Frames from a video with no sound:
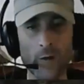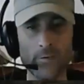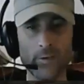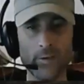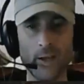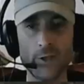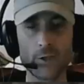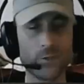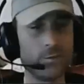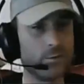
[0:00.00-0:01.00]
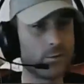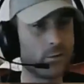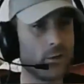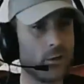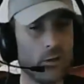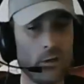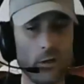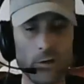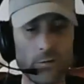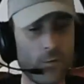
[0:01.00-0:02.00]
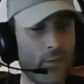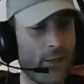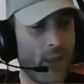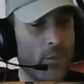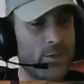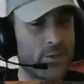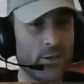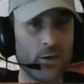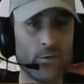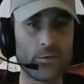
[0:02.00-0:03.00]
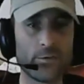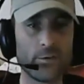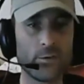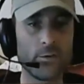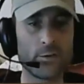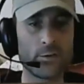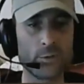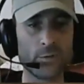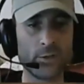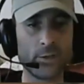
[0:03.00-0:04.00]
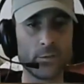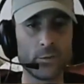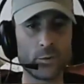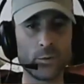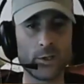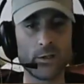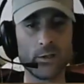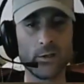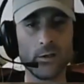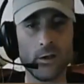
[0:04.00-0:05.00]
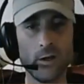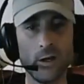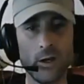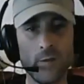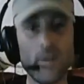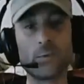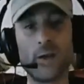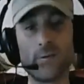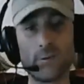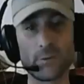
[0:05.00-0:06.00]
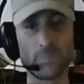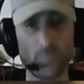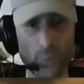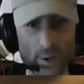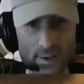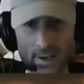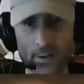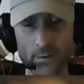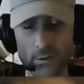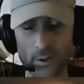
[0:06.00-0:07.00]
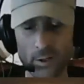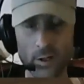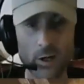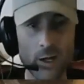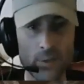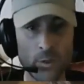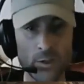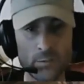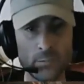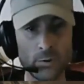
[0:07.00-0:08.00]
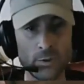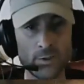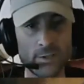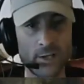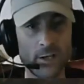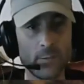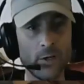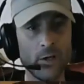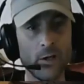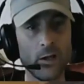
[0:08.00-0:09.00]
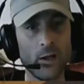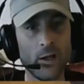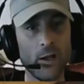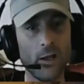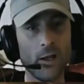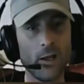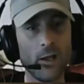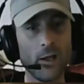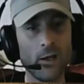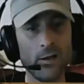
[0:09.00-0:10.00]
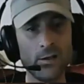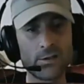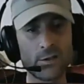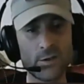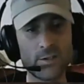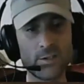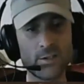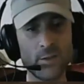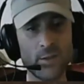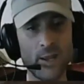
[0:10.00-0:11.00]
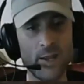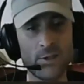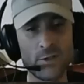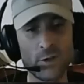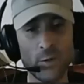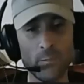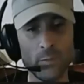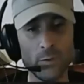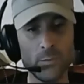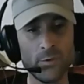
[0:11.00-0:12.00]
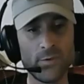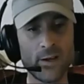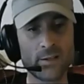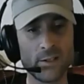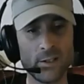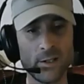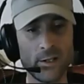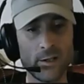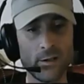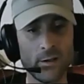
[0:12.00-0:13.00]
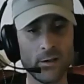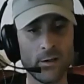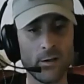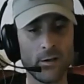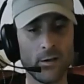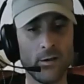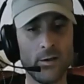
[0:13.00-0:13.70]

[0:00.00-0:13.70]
up a lot of modifications for the game itself. So let's run over here real quick. Yes, we have sprint now, as well as bullet time. And you start to see some of the HDR and bloom effects in there,